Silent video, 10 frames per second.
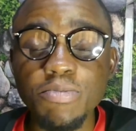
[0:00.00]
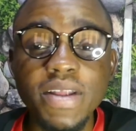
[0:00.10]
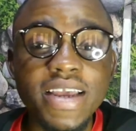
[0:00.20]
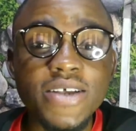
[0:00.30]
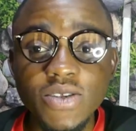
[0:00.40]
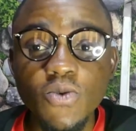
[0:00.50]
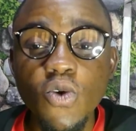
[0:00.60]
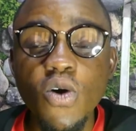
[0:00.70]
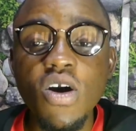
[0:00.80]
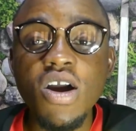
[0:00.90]
Players
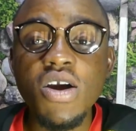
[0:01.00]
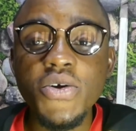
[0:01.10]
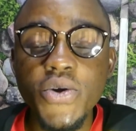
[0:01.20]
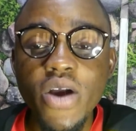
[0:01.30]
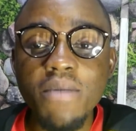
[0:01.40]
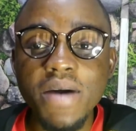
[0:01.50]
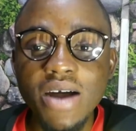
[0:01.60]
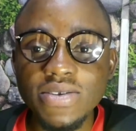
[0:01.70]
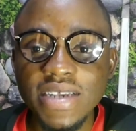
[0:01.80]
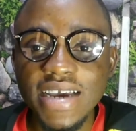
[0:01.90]
who grew up
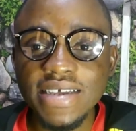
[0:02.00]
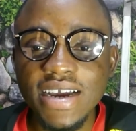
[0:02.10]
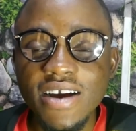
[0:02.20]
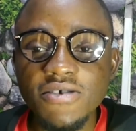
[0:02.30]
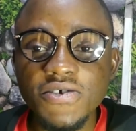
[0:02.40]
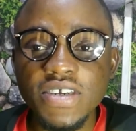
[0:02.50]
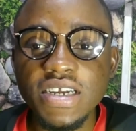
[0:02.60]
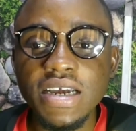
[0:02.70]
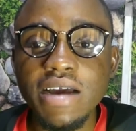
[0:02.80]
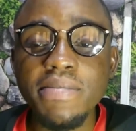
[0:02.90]
outside the country
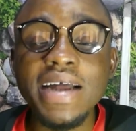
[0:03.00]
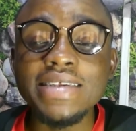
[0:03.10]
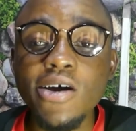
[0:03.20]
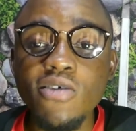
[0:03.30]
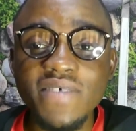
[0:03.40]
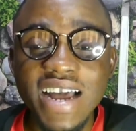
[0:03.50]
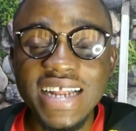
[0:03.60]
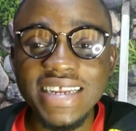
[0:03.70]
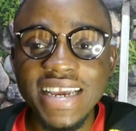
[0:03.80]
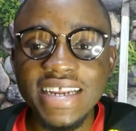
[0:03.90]
but are of
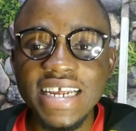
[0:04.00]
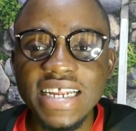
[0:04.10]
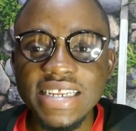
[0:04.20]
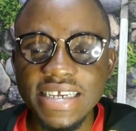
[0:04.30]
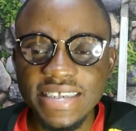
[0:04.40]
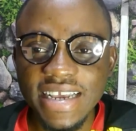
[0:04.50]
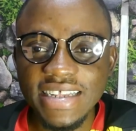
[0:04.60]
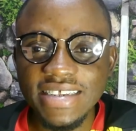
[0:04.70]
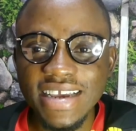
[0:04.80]
Ghanaian descent.